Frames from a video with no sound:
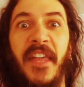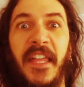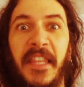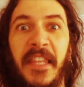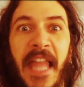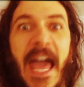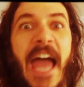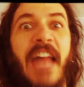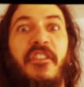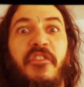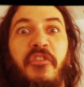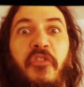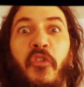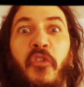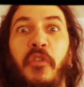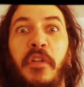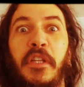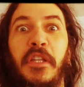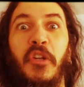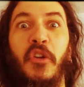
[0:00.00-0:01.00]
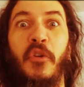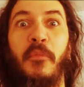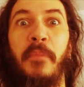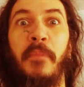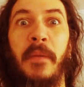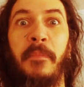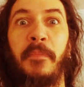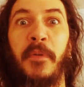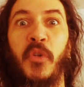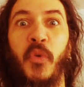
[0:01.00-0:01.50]
that lasts for a little
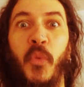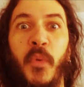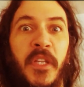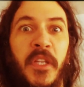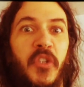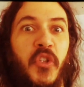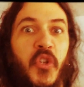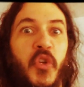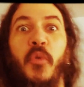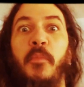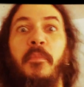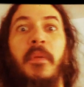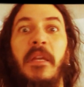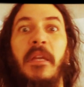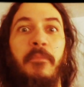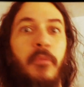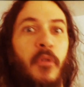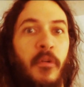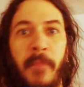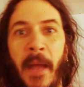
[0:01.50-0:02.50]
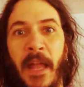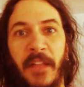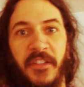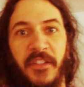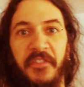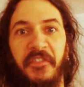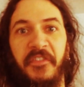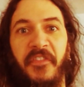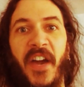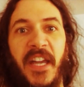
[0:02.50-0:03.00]
bit between two people about
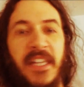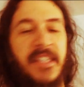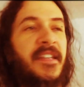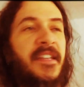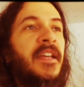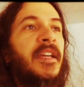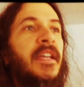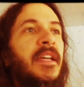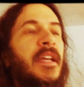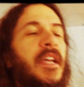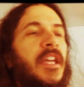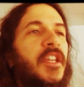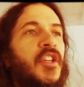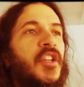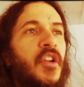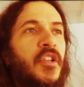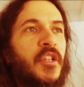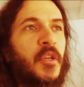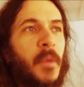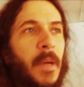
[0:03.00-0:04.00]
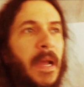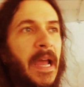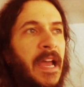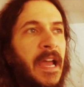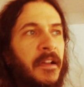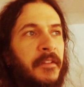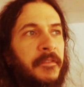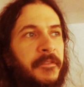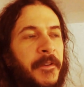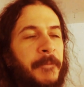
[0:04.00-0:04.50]
to fight you know you
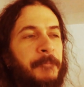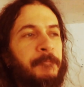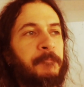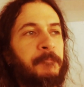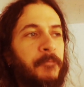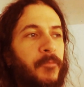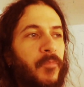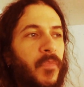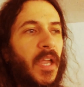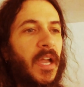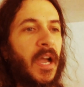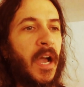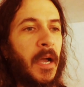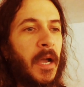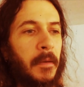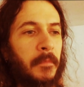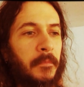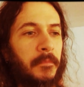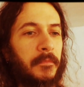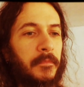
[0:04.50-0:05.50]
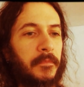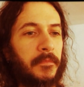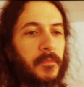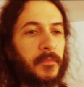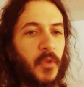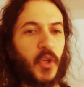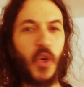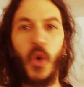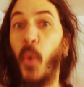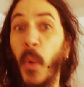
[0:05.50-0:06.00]
have um,
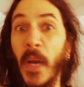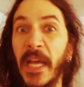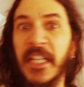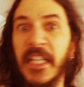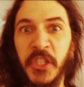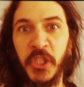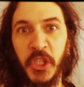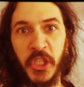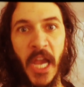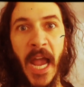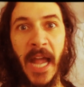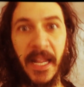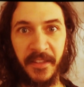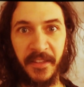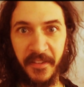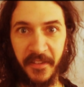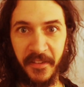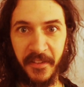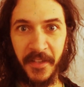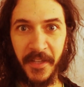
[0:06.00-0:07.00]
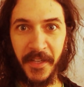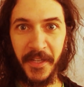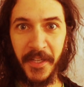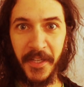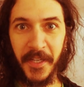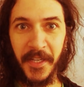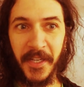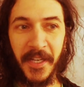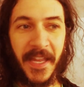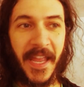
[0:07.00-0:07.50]
quick shots
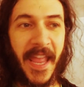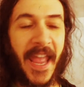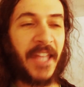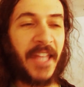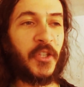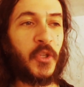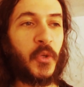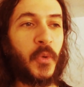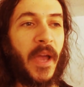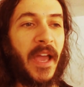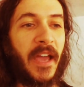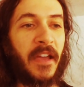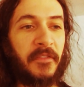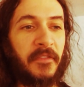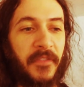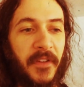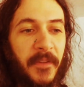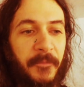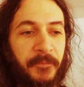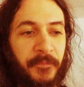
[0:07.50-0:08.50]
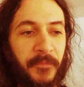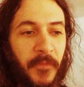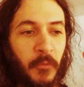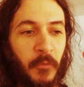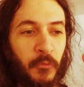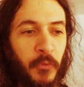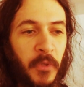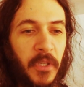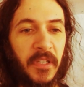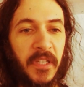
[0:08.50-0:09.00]
and you have
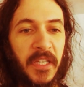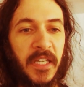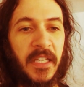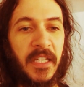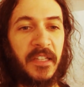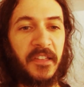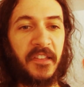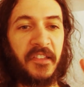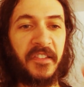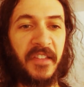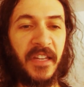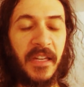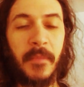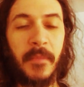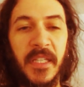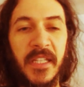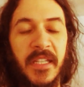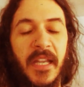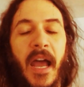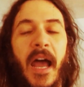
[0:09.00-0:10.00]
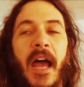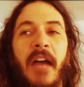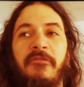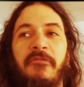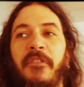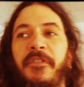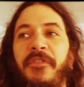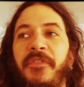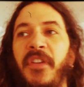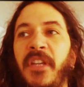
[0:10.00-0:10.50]
really
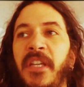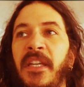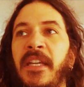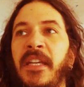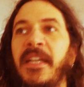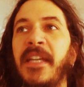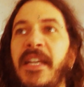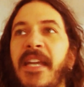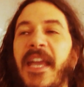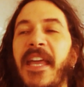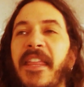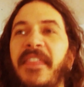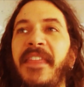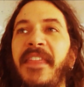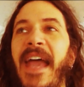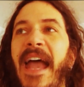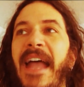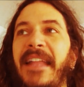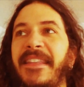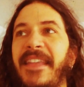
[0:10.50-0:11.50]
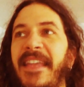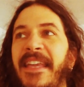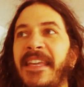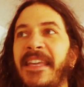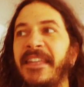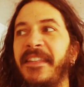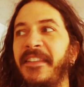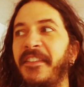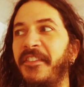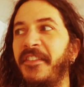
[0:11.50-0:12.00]
cinematography that
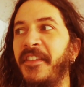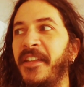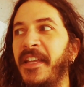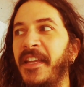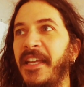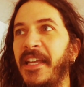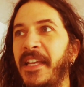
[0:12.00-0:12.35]
is